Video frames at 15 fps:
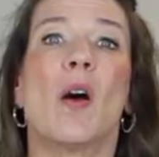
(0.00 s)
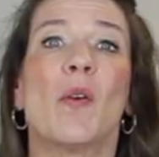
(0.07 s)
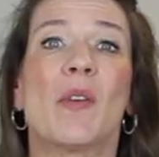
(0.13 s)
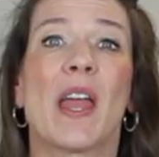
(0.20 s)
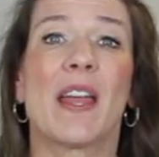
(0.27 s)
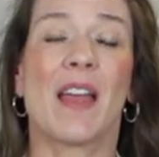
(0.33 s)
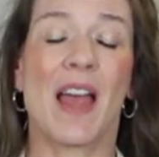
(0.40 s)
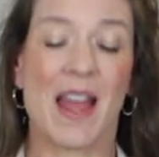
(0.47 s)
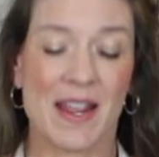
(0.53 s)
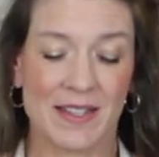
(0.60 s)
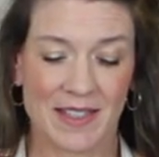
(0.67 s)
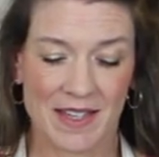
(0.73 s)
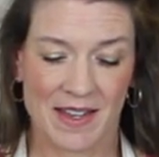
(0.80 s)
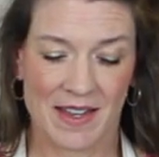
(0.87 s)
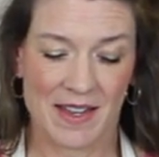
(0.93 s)
Okay
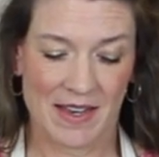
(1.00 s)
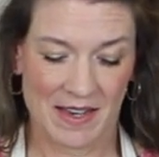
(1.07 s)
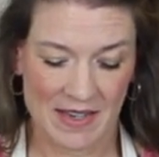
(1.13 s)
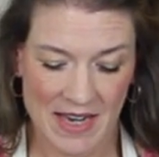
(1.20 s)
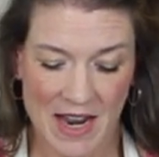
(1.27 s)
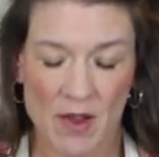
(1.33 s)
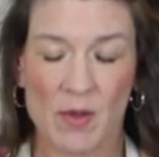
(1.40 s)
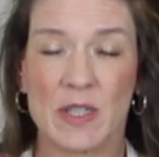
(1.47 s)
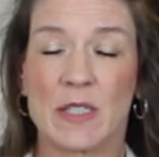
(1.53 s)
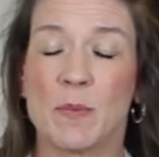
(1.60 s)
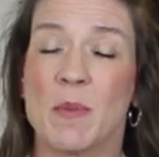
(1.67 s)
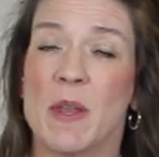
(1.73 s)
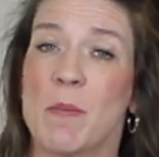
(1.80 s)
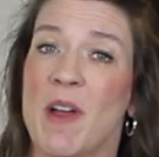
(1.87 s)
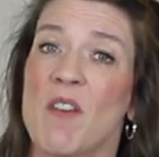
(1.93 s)
guys, now, it's
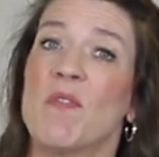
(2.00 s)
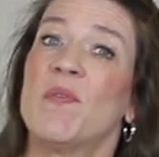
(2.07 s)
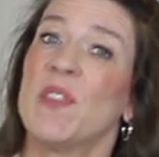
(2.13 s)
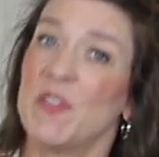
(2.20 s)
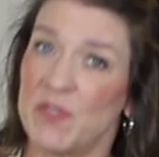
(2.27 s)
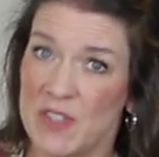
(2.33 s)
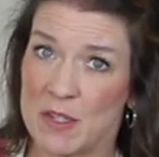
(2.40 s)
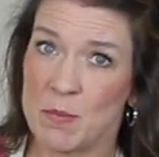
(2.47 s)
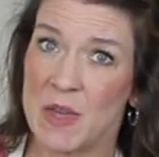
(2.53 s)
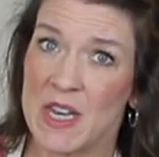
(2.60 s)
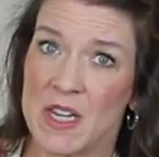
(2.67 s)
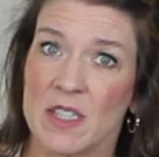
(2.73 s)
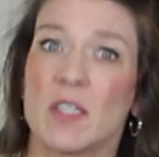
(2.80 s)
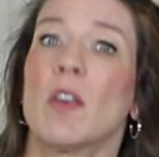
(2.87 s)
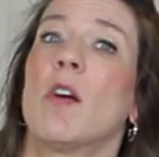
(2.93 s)
been about 50
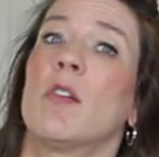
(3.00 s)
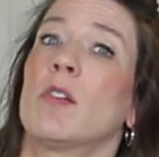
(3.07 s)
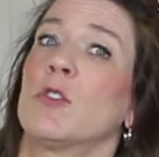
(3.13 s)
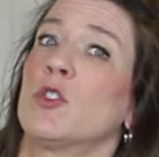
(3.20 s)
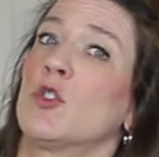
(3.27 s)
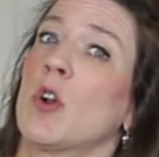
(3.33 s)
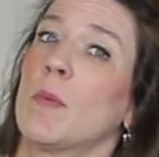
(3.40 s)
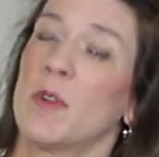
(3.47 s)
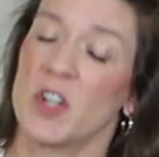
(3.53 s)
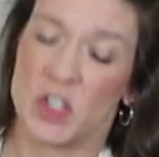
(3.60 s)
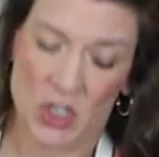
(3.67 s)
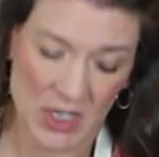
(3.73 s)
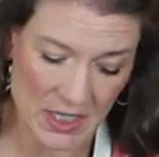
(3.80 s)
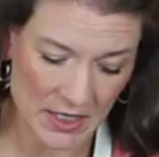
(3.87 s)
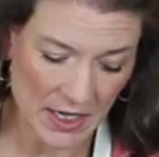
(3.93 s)
minutes on our strawberry
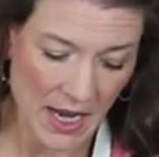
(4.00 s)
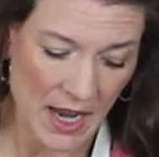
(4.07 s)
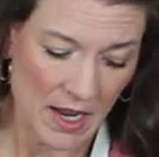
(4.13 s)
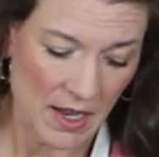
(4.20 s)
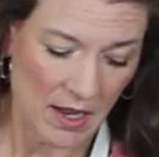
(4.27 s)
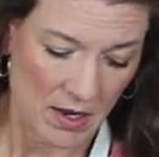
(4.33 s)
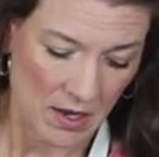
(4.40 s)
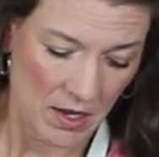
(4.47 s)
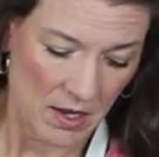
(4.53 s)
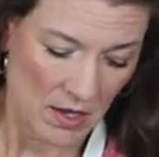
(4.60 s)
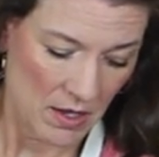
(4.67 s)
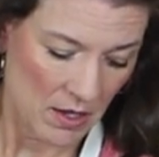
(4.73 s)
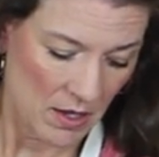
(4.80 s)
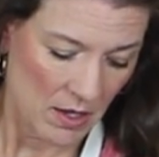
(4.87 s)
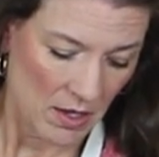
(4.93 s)
cheesecake,
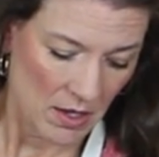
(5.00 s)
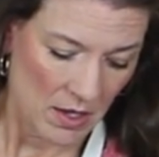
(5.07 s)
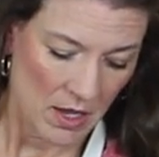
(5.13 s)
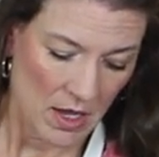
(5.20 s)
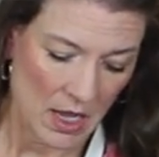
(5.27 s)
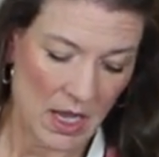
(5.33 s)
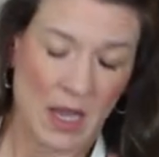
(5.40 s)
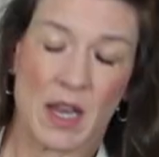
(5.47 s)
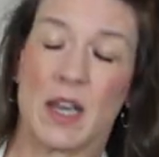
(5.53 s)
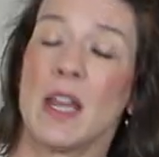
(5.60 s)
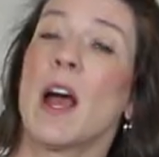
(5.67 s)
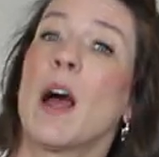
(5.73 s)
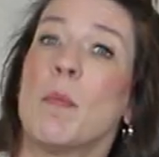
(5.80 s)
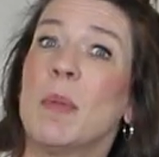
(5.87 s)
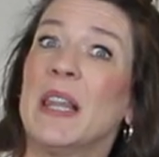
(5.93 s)
and
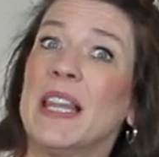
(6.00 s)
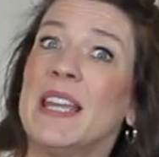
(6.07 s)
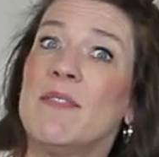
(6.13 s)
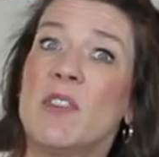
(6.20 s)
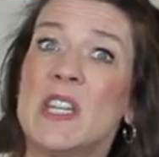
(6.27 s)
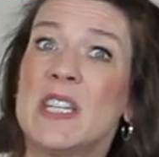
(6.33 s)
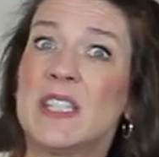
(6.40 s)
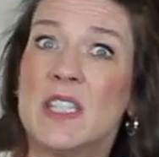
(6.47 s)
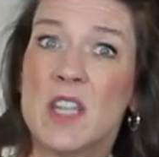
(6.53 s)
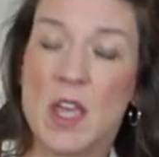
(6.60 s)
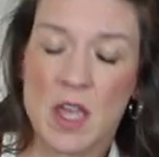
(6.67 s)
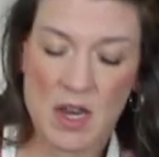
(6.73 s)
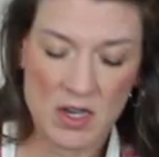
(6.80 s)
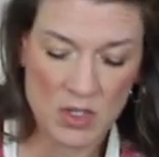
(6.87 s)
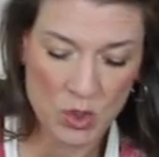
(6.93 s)
I believe it is done.